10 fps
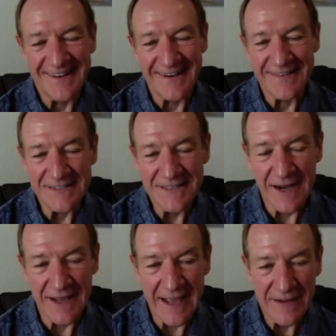this kind
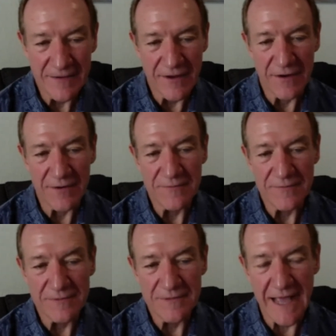of,
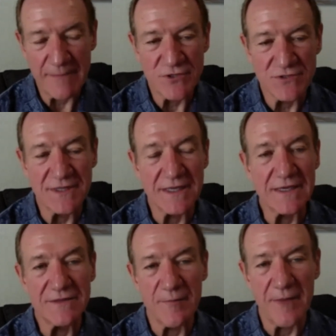captures the
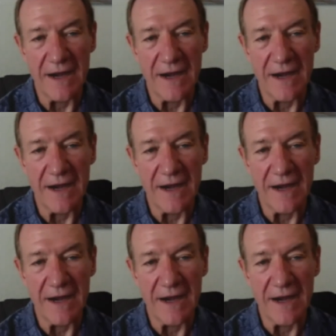main